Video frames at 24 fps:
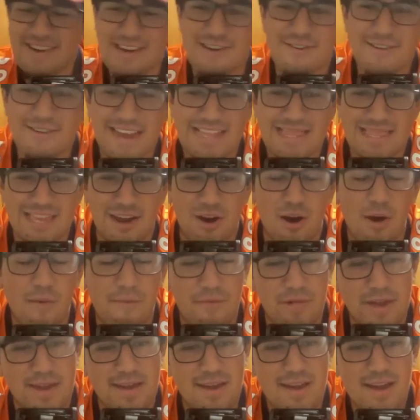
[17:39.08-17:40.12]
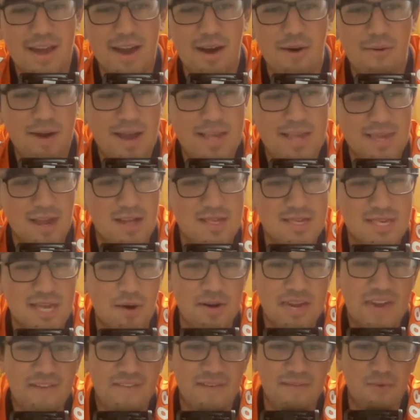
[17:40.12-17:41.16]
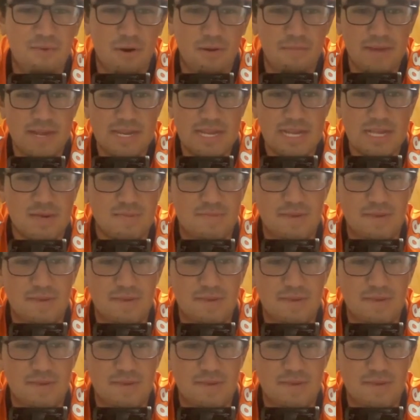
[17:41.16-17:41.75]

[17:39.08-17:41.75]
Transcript: he'll get there. Hopefully, Wes Unseld will give him more minutes.